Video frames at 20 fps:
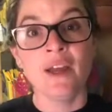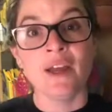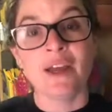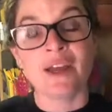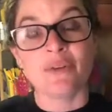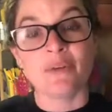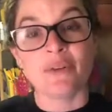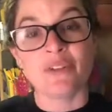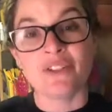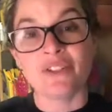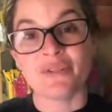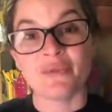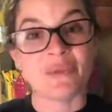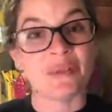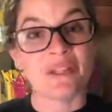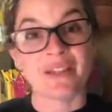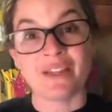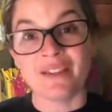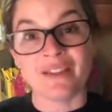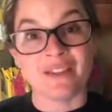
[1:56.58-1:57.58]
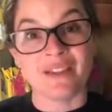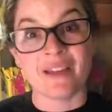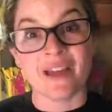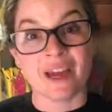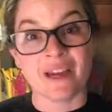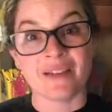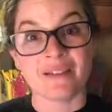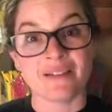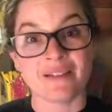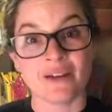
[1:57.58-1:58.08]
which is really the
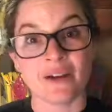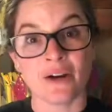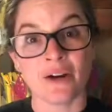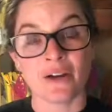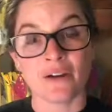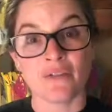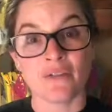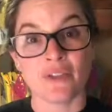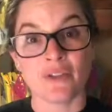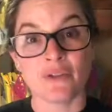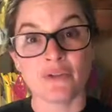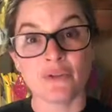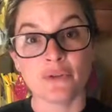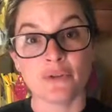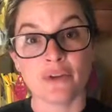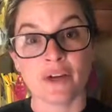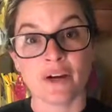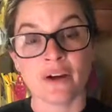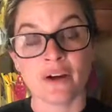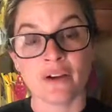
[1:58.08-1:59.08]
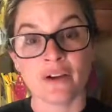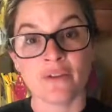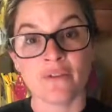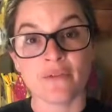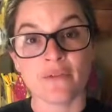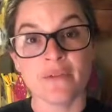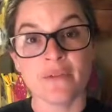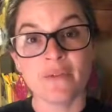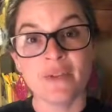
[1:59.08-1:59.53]
honest narrative and the true narrative.